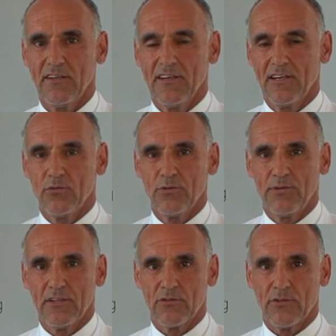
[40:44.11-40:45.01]
It would
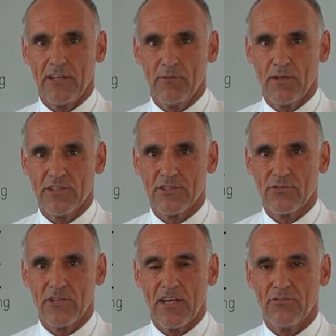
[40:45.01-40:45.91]
be a great pleasure
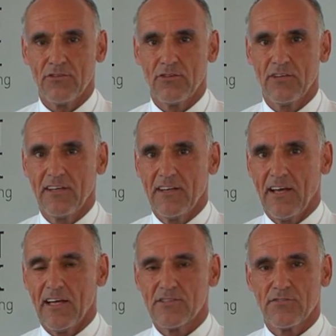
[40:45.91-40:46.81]
to have you
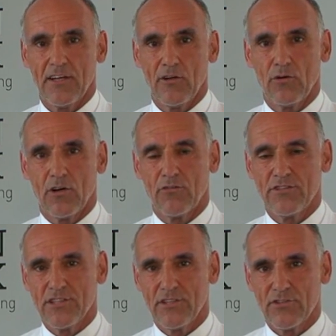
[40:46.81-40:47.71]
as fellow or
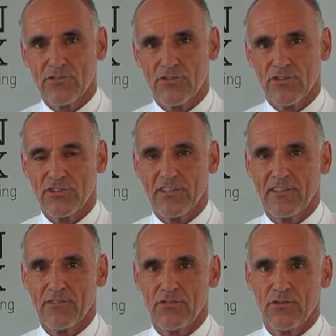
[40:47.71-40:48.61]
visiting surgeon
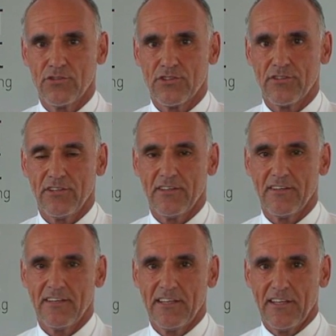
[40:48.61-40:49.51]
in the future
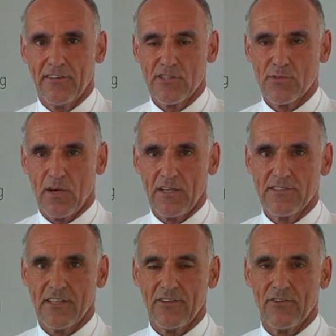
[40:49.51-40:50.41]
here in the
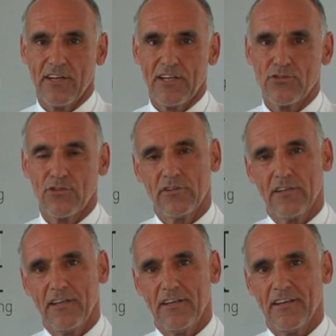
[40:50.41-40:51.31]
Spine Center at Schön
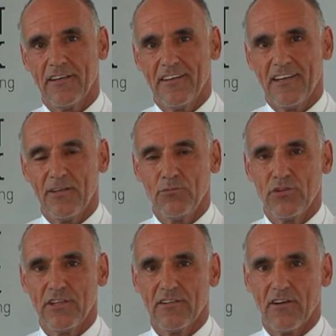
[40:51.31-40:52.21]
Klinik in
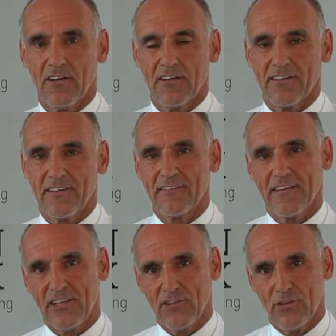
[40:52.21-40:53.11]
Munich, Harlaching.
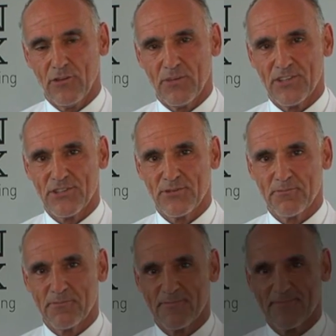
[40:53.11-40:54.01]
Thank you very much.